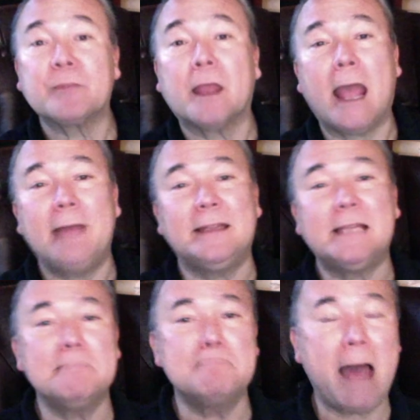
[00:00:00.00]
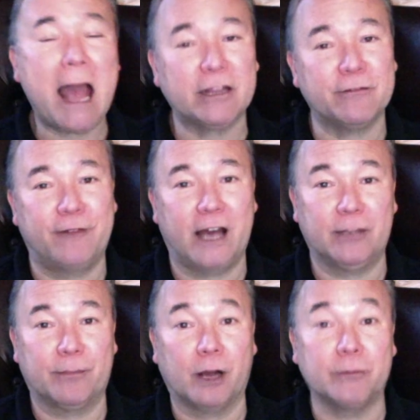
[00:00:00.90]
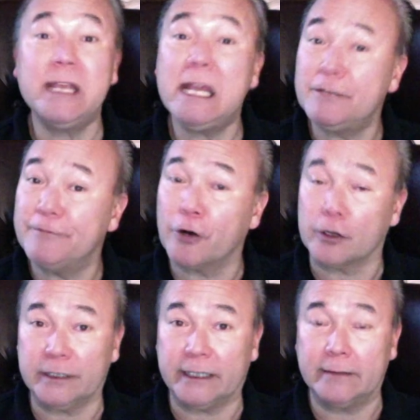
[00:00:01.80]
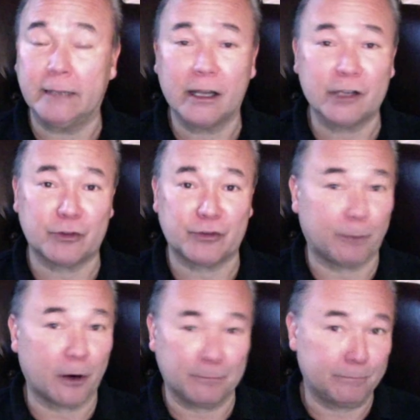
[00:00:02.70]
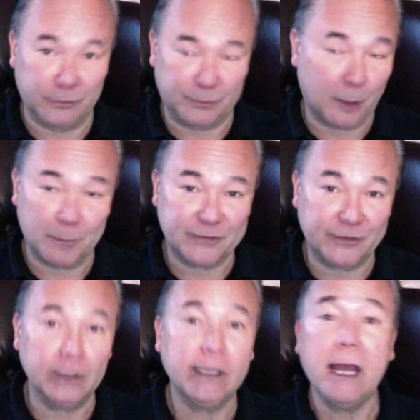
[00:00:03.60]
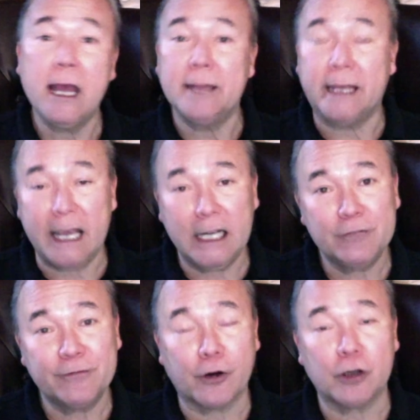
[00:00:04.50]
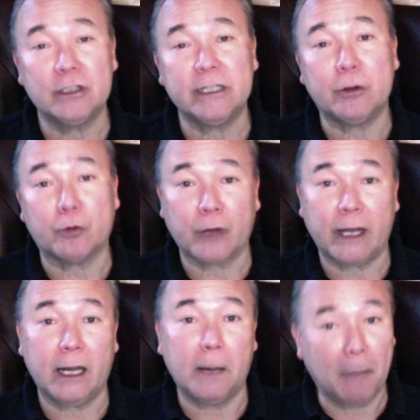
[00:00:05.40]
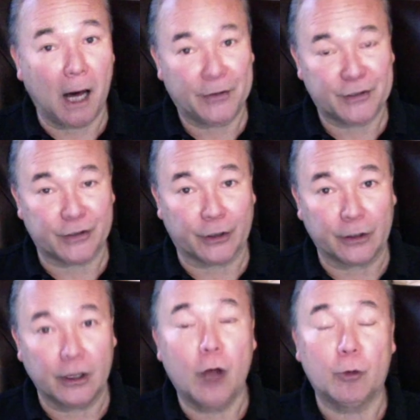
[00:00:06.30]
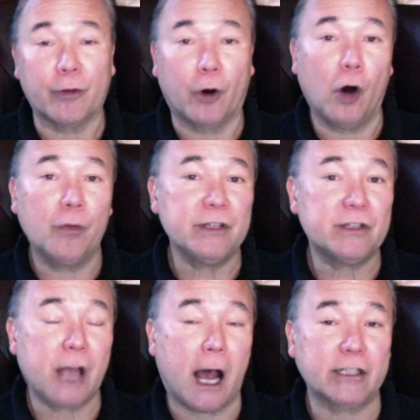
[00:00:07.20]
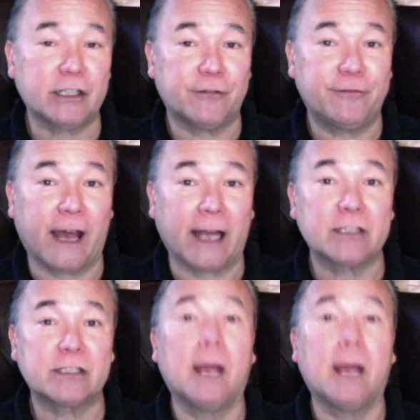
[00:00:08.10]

And then they magnified the problem inadvertently. None of this was, pur was purposeful. They inadvertently created a monster with all these toxic effects.